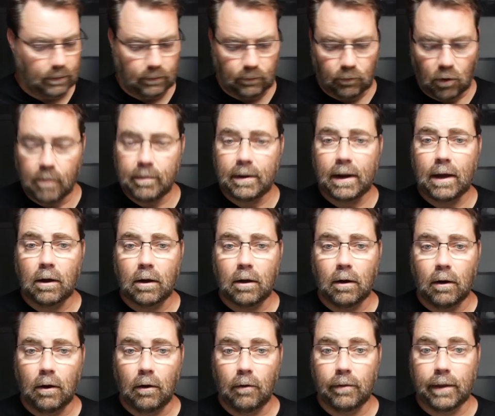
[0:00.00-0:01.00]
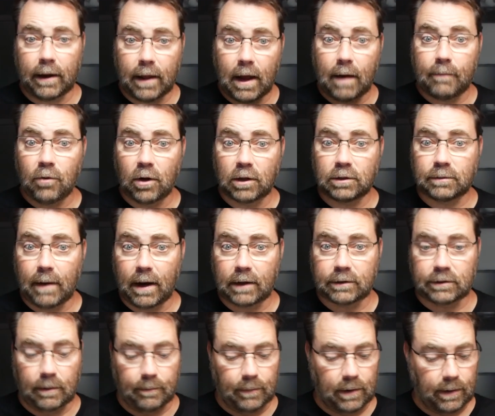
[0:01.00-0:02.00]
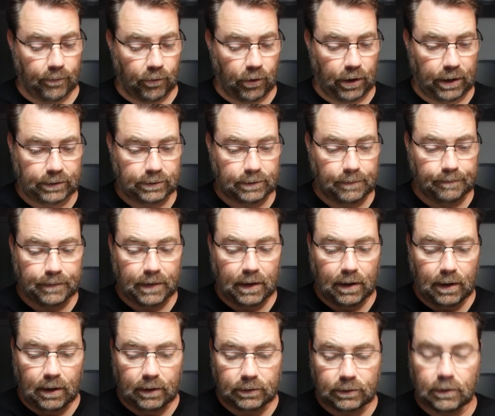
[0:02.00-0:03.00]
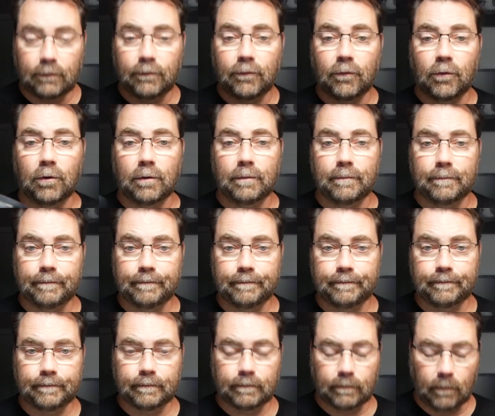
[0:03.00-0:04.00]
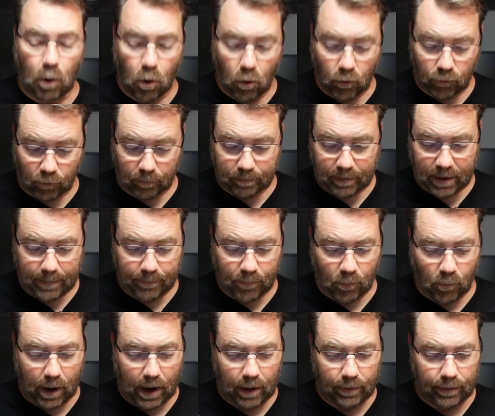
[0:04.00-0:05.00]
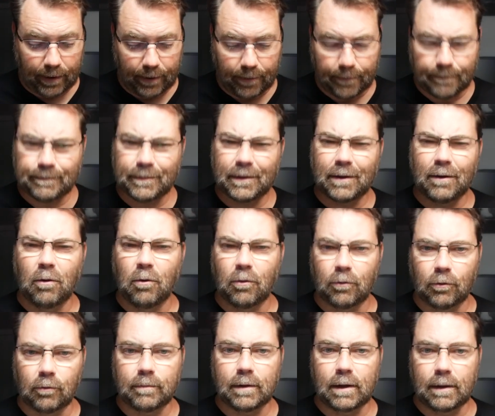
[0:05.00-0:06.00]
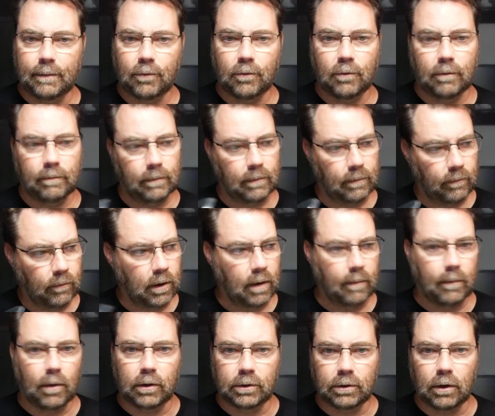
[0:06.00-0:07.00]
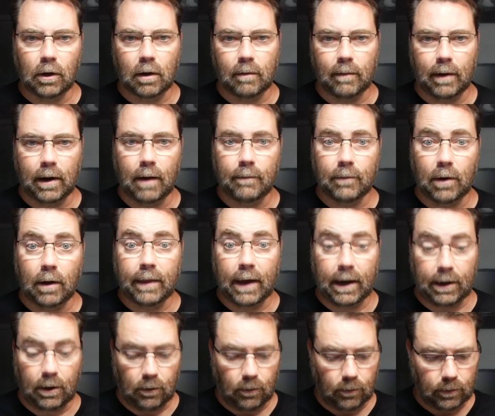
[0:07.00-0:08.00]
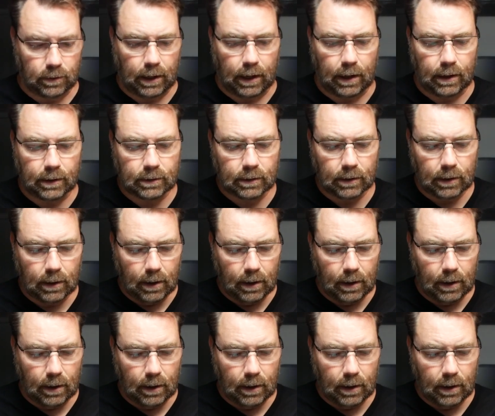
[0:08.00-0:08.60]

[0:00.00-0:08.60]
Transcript: Rubbing alcohol. Now that brings back some memories. So for older people out there, what am I talking about? I'm not that old yet.